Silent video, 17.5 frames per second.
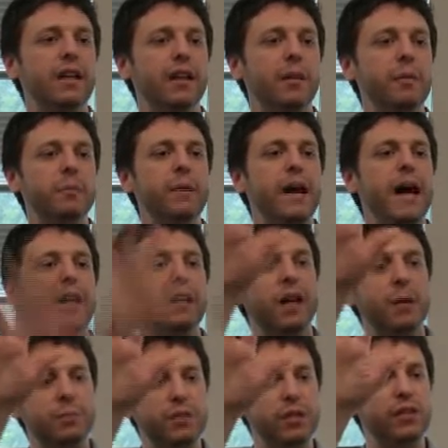Let me back
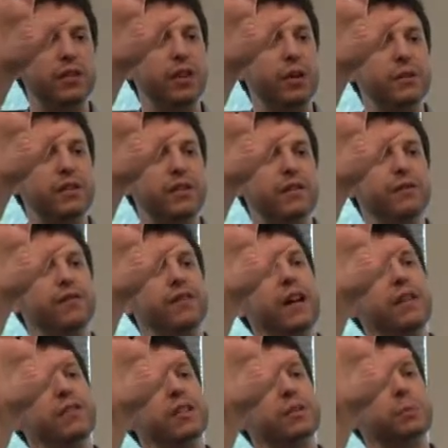up to the nodes that
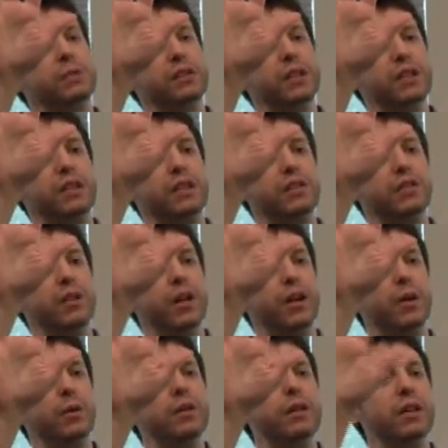fed this particular
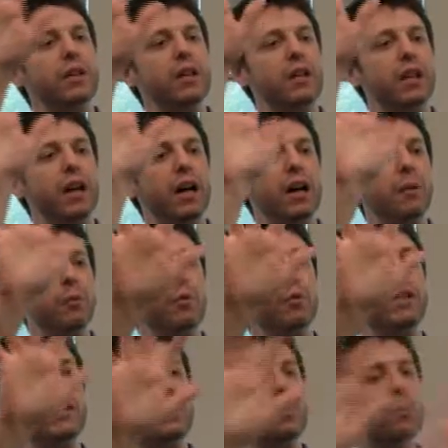node,
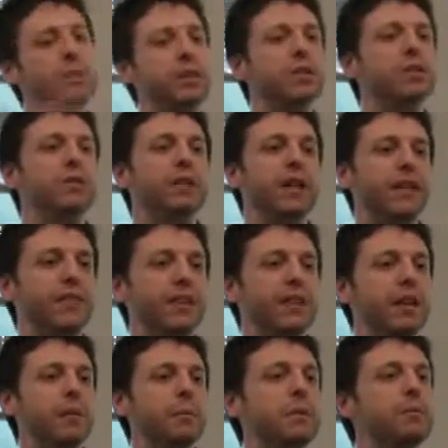recompute, and
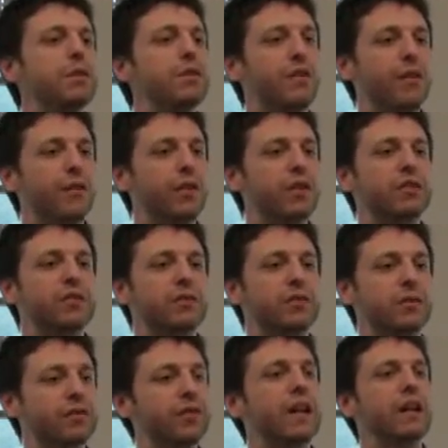then let me
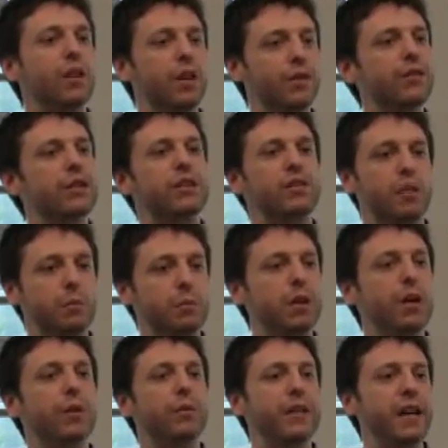fail over to some
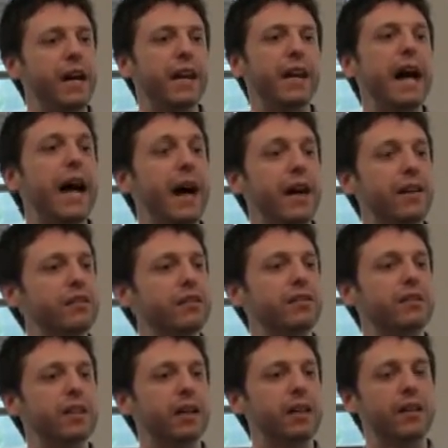node that
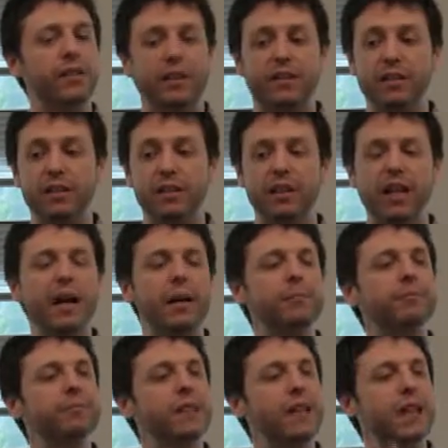has that's still
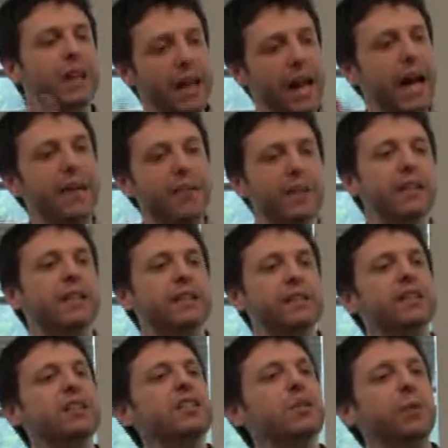up, and then
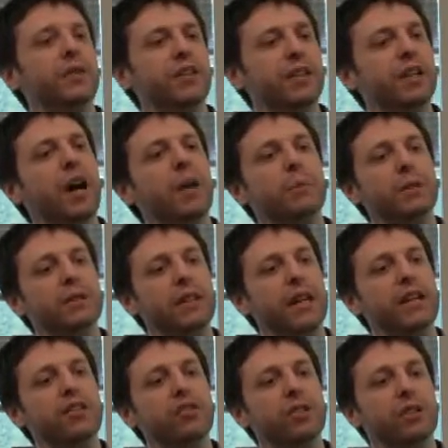continue with the
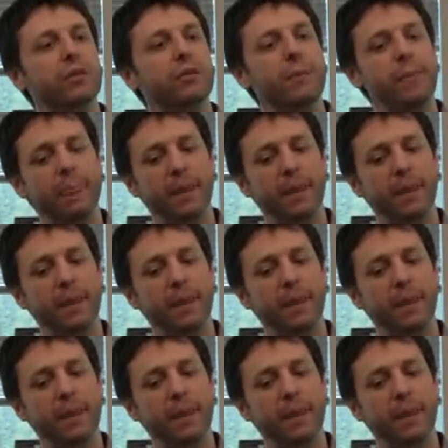computation.